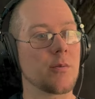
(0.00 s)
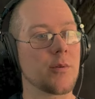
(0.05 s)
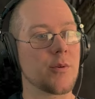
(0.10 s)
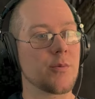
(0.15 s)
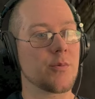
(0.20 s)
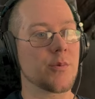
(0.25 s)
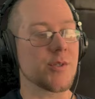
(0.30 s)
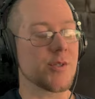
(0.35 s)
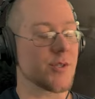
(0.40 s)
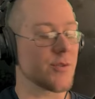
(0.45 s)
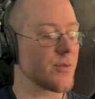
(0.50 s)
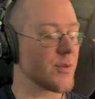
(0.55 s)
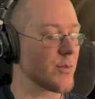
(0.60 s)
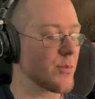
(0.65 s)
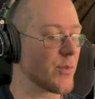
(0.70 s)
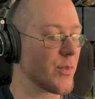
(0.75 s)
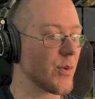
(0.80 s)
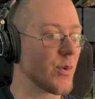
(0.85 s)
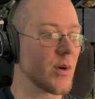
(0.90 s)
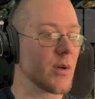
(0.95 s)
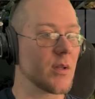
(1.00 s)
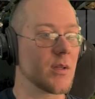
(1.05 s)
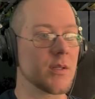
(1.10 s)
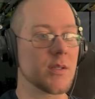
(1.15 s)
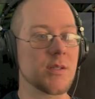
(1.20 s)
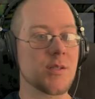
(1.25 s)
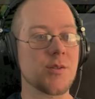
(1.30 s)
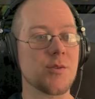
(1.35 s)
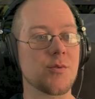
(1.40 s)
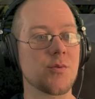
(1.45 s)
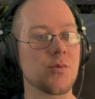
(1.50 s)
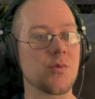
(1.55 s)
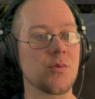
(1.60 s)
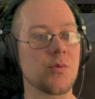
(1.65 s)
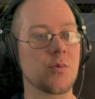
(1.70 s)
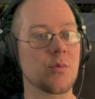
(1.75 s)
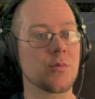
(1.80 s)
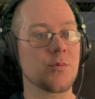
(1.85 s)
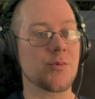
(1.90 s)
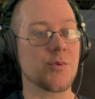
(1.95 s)
which you can boil
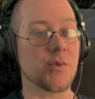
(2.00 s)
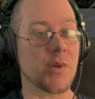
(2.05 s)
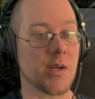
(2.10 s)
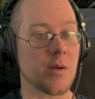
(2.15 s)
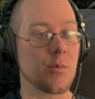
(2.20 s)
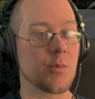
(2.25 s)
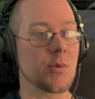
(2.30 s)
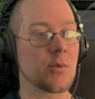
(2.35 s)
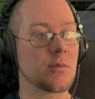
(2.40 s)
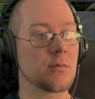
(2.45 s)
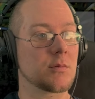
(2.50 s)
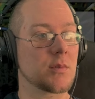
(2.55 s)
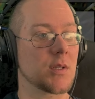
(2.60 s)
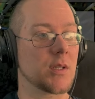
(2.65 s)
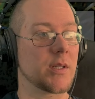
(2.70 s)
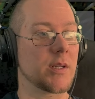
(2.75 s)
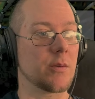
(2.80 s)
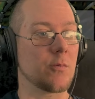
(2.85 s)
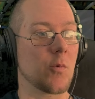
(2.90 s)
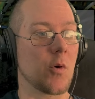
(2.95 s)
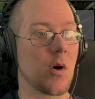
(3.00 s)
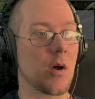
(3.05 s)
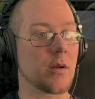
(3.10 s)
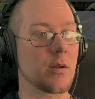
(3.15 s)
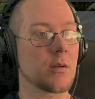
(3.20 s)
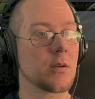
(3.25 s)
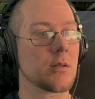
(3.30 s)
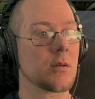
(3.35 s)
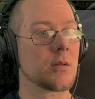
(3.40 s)
into drinkable, clean water.